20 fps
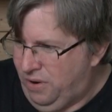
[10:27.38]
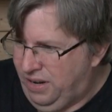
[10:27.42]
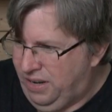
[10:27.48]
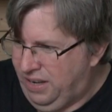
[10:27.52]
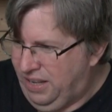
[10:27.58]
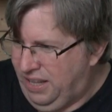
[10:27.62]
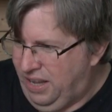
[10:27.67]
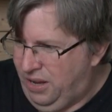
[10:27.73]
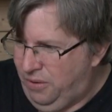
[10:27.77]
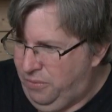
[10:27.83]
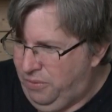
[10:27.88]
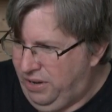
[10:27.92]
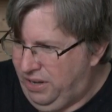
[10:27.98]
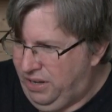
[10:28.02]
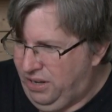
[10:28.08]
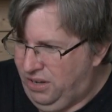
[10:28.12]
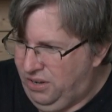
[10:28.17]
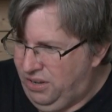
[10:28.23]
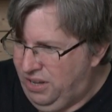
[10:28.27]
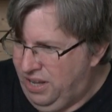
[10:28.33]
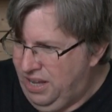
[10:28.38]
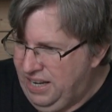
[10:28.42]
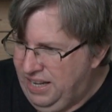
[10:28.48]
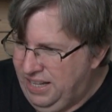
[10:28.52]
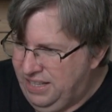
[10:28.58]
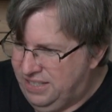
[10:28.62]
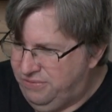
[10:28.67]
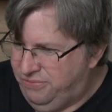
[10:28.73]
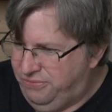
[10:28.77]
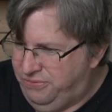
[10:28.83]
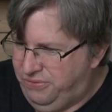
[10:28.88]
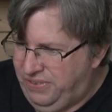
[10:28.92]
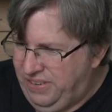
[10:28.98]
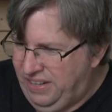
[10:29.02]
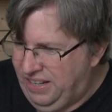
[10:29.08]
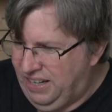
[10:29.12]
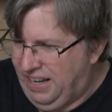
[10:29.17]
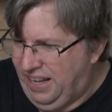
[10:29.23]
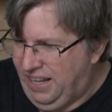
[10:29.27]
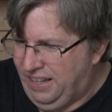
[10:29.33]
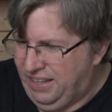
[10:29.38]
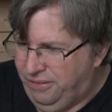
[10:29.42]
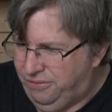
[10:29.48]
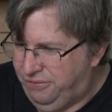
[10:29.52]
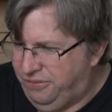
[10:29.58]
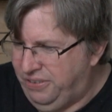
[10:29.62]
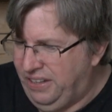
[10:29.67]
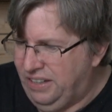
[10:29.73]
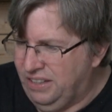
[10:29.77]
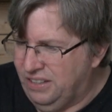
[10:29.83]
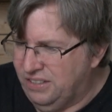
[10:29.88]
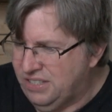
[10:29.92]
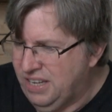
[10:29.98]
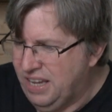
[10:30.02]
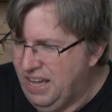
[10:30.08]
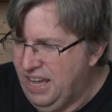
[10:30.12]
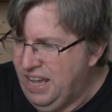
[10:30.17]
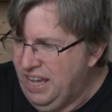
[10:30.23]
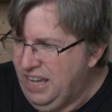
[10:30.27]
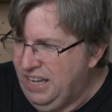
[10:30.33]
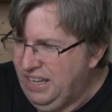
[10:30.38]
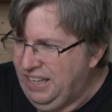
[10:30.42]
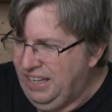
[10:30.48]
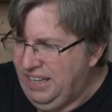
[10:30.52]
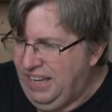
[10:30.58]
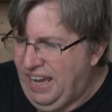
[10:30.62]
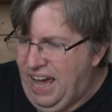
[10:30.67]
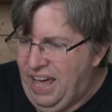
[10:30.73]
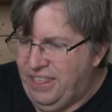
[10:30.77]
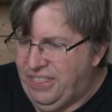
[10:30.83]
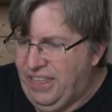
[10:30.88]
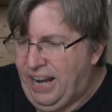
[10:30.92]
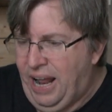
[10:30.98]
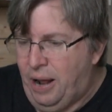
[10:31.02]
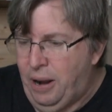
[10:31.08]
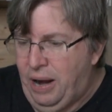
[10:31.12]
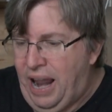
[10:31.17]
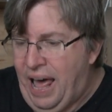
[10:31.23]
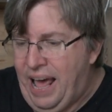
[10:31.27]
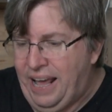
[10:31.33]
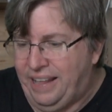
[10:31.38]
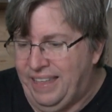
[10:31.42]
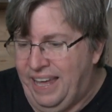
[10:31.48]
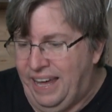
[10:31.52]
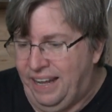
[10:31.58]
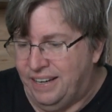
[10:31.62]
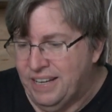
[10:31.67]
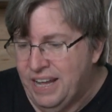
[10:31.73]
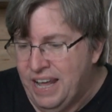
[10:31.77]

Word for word: There we go. Let's feel how that feels. Yeah, that I like that.